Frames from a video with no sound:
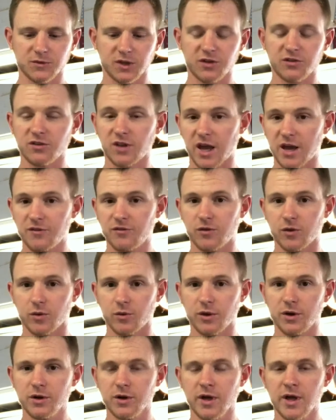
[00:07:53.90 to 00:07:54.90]
slide
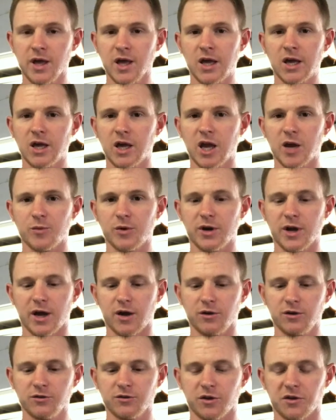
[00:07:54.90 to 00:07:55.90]
forward, hammer
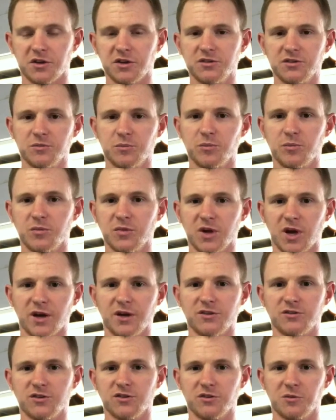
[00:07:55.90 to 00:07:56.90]
down. So on this gun,
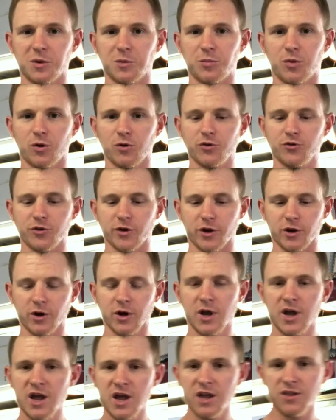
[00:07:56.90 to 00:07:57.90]
it's just going to pull the trigger.
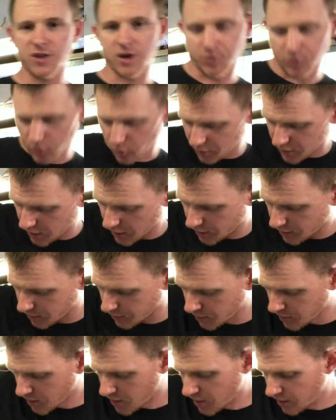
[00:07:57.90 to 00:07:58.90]
Then I'm going ahead and
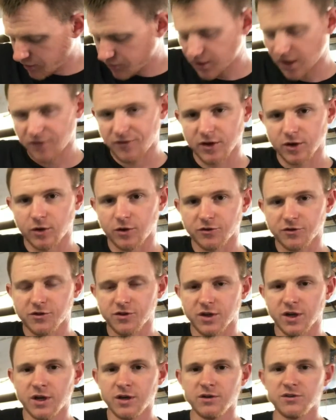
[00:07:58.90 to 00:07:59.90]
safely holster
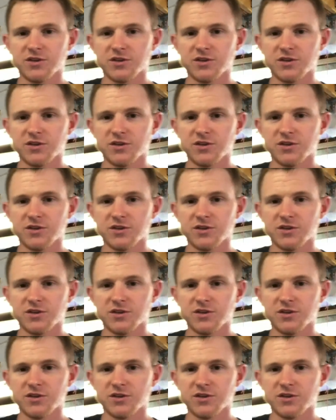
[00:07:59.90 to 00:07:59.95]
the gun,